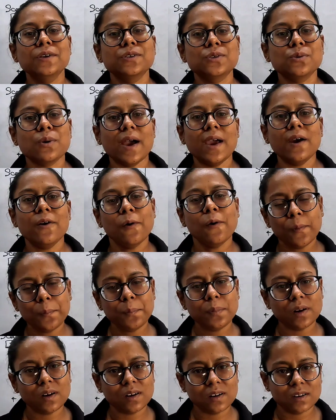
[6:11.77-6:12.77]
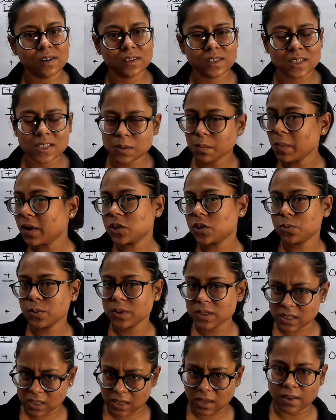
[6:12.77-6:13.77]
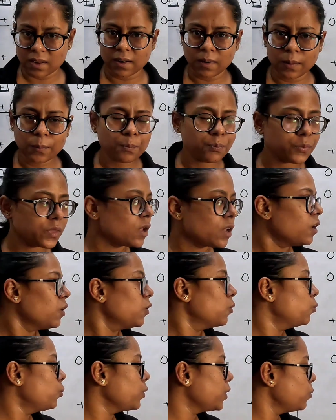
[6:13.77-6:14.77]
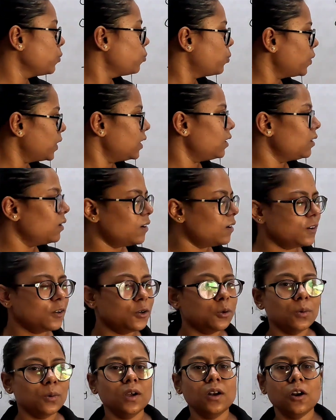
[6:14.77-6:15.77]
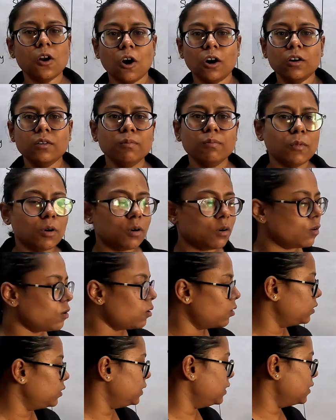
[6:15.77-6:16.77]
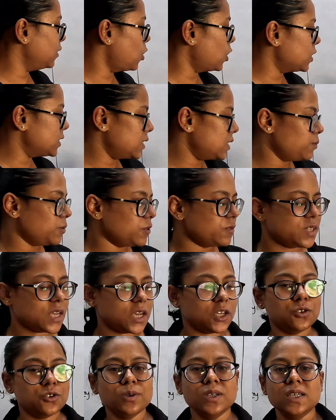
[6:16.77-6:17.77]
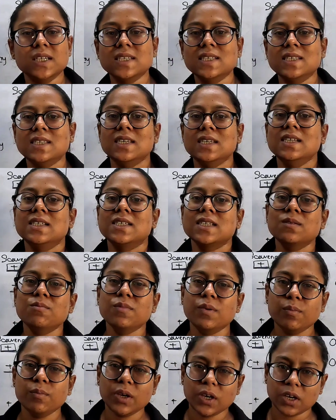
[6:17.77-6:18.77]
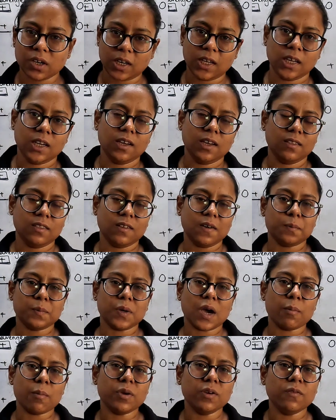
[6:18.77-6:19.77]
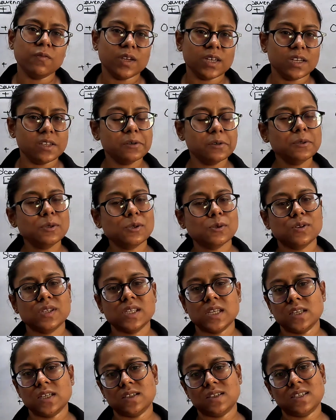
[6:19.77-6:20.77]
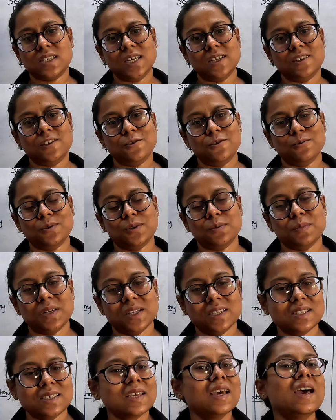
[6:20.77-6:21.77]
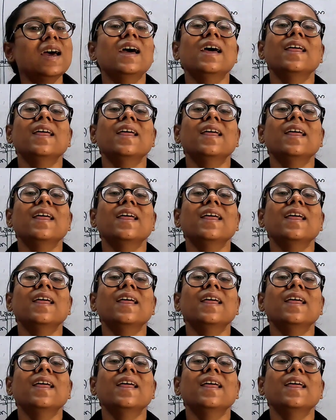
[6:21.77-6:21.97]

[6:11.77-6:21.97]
So I hope this much was clear. We will do a lot more on the concept of sexual deceit and mimicry in the upcoming videos, so stay tuned please.